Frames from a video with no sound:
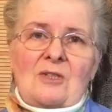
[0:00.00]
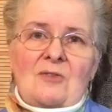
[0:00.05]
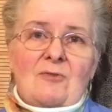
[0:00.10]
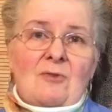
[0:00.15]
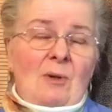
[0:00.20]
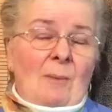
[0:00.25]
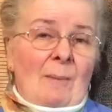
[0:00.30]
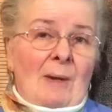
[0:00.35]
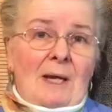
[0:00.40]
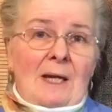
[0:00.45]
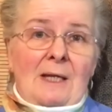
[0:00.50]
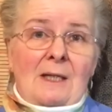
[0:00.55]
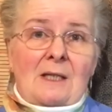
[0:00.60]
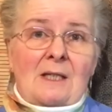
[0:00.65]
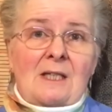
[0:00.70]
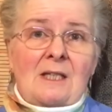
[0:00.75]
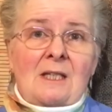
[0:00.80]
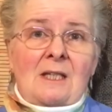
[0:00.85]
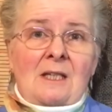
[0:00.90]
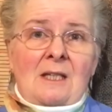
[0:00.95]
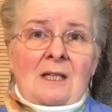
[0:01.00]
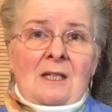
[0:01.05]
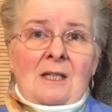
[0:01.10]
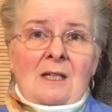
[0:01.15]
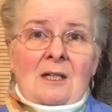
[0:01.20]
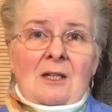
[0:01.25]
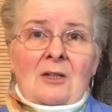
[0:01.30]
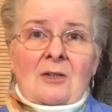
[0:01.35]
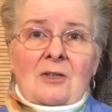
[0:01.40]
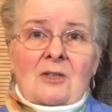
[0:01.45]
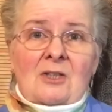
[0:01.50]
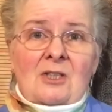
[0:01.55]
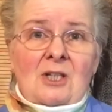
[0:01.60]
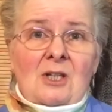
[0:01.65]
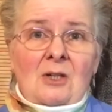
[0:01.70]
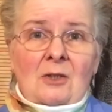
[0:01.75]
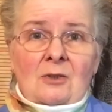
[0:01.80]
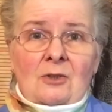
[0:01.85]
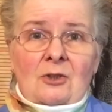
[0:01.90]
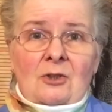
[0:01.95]
has remained
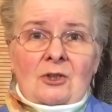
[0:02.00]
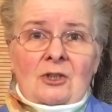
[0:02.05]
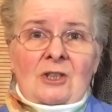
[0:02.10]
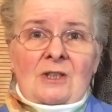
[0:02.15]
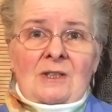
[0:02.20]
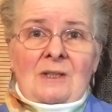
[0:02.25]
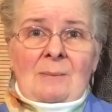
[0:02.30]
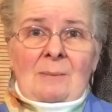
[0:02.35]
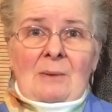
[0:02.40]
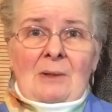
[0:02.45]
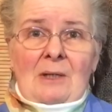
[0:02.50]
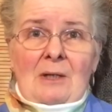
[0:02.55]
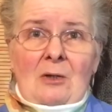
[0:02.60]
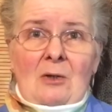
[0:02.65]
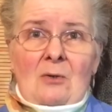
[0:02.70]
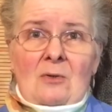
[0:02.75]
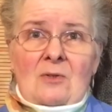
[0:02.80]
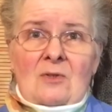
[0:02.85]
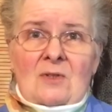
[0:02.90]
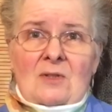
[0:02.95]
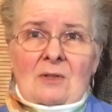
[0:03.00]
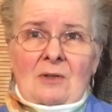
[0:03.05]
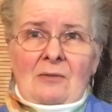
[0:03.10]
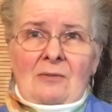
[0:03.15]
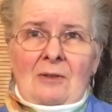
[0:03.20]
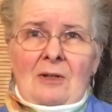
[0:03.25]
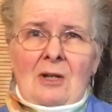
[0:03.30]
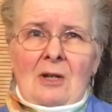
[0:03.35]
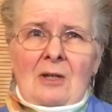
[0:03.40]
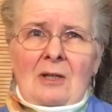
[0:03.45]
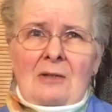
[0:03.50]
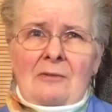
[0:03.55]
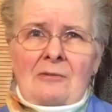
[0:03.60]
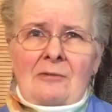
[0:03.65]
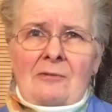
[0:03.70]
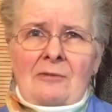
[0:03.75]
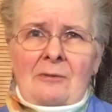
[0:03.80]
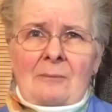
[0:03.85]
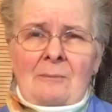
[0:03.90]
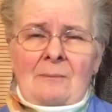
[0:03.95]
untouched by loss of
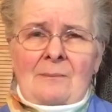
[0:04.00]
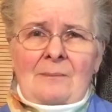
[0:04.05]
life.